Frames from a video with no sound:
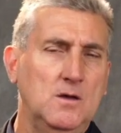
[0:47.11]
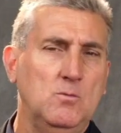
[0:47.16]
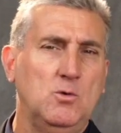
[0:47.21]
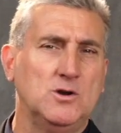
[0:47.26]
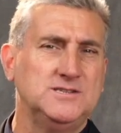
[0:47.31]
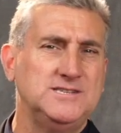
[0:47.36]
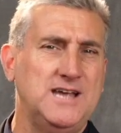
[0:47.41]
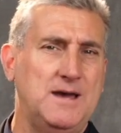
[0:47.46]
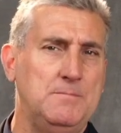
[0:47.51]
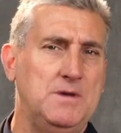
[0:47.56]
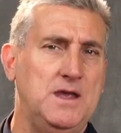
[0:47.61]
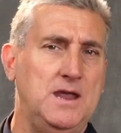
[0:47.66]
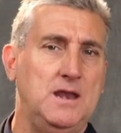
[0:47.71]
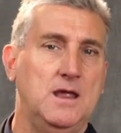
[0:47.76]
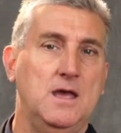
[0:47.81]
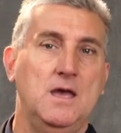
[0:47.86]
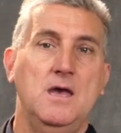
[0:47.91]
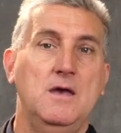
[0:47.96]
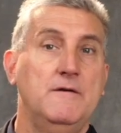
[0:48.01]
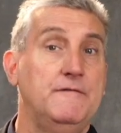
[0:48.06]
What does that mean?
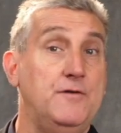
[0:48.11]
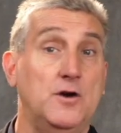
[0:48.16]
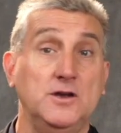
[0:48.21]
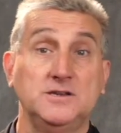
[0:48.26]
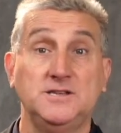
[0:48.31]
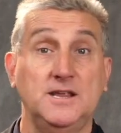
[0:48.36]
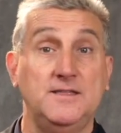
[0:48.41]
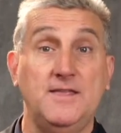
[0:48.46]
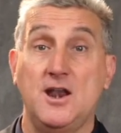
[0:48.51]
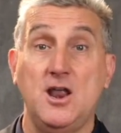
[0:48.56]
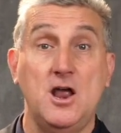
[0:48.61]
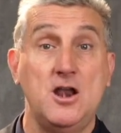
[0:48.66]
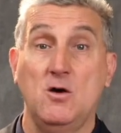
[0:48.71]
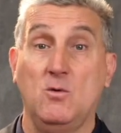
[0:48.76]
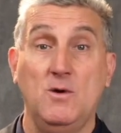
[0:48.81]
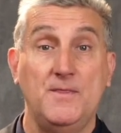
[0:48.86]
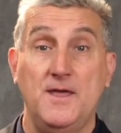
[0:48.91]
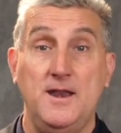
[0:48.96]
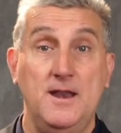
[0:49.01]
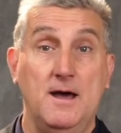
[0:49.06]
Firstly, they don't know
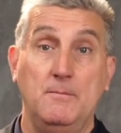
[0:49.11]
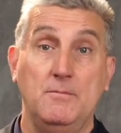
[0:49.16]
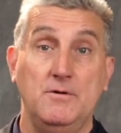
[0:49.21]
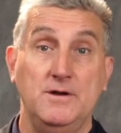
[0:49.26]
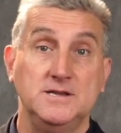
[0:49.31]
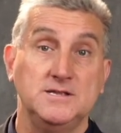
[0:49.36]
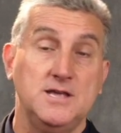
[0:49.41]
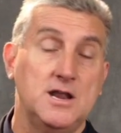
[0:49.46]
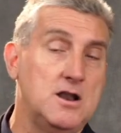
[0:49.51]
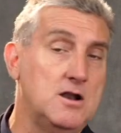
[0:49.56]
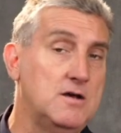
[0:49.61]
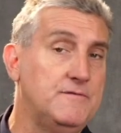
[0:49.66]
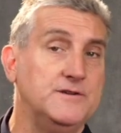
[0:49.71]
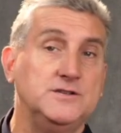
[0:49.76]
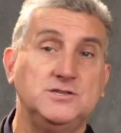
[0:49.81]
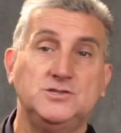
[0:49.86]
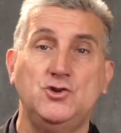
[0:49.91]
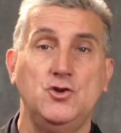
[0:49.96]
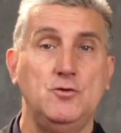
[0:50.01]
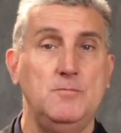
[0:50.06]
what the number is. They don't know if
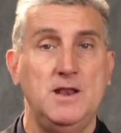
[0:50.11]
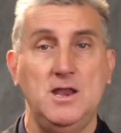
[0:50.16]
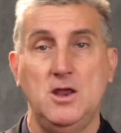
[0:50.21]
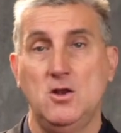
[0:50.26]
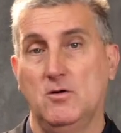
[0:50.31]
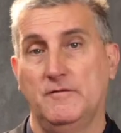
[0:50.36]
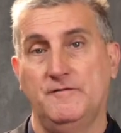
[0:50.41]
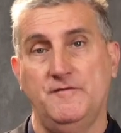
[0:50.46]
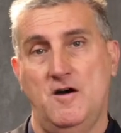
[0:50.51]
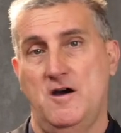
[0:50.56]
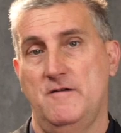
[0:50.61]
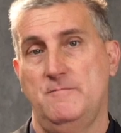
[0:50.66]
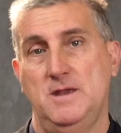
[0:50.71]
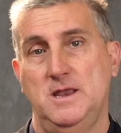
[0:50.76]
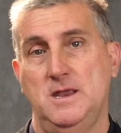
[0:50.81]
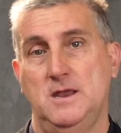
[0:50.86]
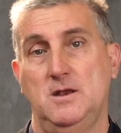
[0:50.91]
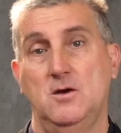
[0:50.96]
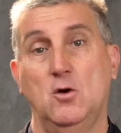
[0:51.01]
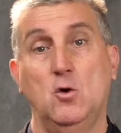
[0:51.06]
it's 2 million or 5
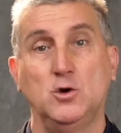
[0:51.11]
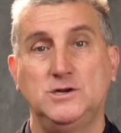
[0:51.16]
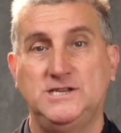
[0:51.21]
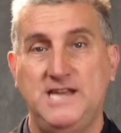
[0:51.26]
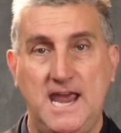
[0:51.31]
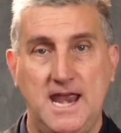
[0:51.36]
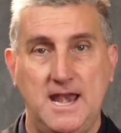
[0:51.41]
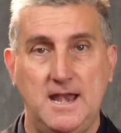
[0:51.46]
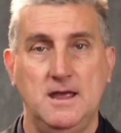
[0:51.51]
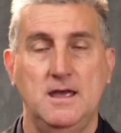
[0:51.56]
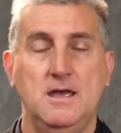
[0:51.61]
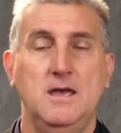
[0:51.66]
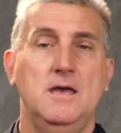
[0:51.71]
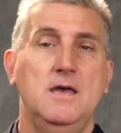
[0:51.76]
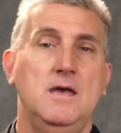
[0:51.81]
million or 10.